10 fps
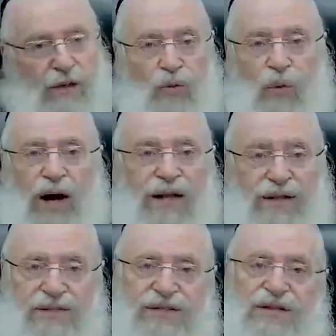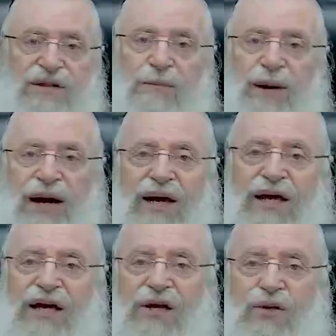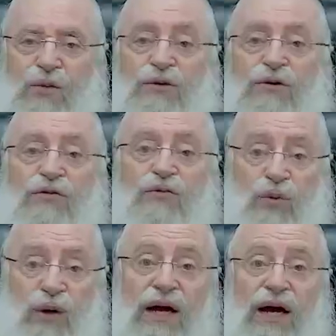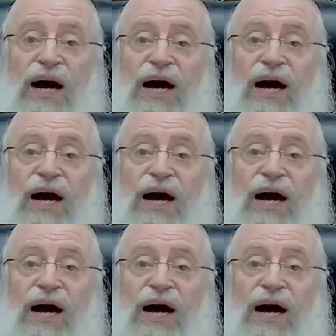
why doesn't the Bach include 3